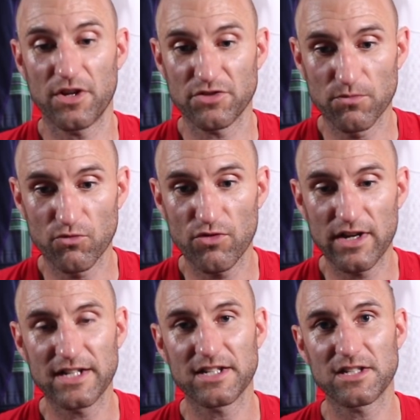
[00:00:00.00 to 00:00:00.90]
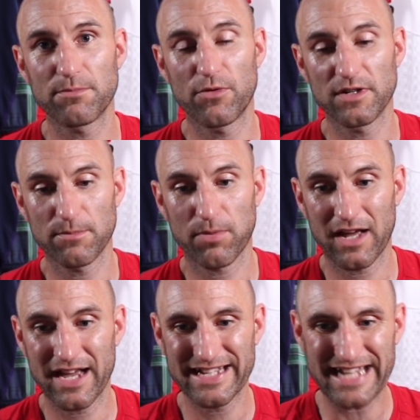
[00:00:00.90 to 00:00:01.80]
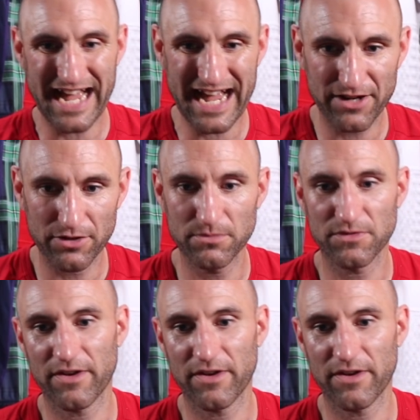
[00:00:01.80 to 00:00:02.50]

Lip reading: Some really disappointed players. Adams,